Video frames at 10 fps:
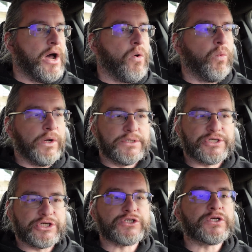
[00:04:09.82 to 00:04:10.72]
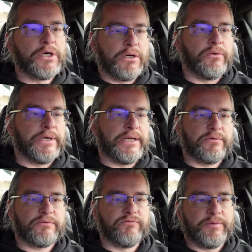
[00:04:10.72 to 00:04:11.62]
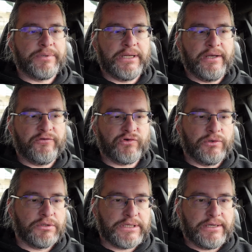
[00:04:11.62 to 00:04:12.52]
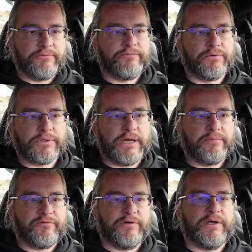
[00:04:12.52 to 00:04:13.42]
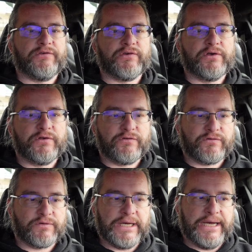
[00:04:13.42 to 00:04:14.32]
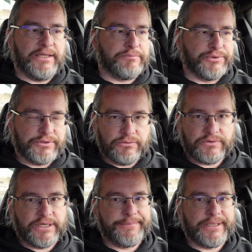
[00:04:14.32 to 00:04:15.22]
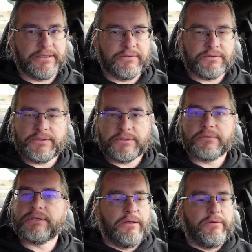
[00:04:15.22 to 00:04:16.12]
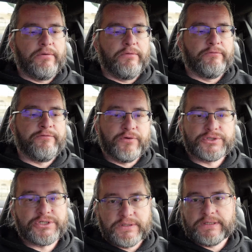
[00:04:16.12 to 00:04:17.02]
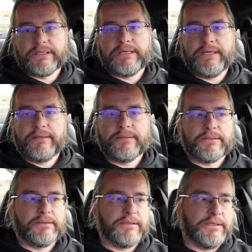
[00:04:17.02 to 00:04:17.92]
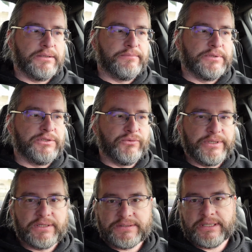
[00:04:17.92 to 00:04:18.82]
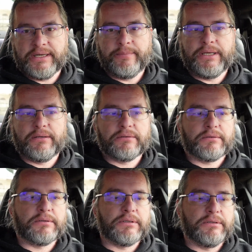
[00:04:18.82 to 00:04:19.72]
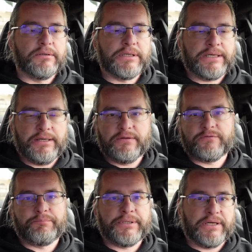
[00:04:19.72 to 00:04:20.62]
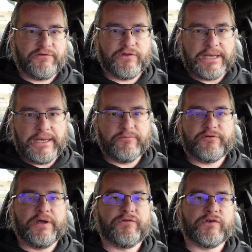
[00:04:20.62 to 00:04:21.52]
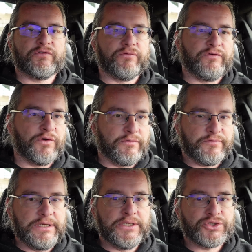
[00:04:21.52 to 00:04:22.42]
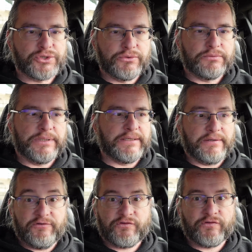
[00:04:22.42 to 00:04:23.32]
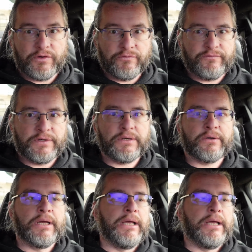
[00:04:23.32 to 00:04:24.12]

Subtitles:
we'll just go and replace all 4 cam phasers and put a new timing kit on. Fortunately, doing the timing kit plus the cam phasers resolved the issue, at least so far,